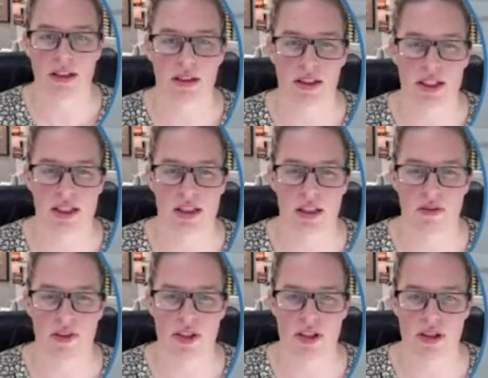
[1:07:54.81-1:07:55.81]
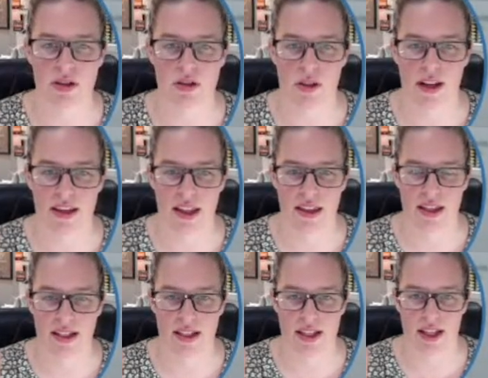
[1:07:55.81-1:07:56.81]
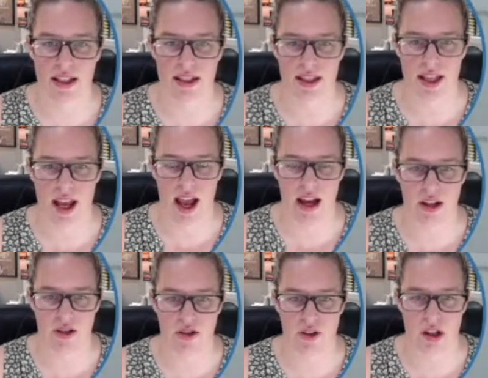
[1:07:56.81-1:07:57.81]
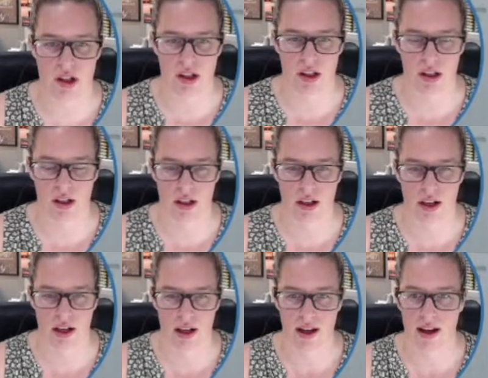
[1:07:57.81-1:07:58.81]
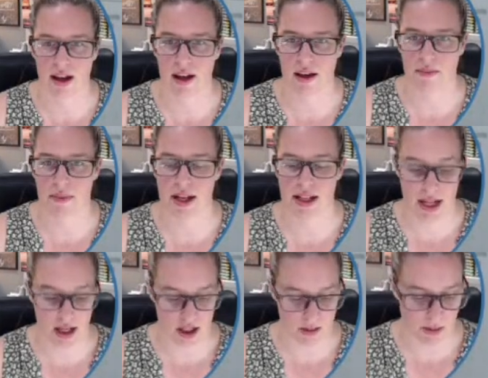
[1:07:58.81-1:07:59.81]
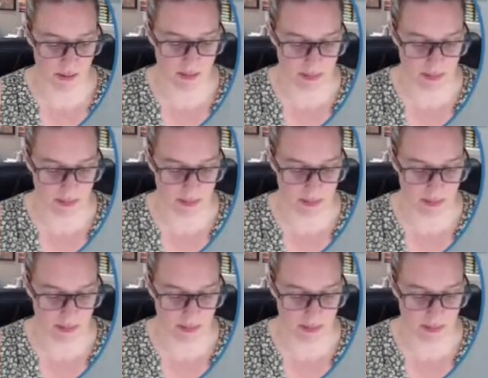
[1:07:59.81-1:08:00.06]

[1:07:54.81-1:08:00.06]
So this is the original, and then this is the extra attachment,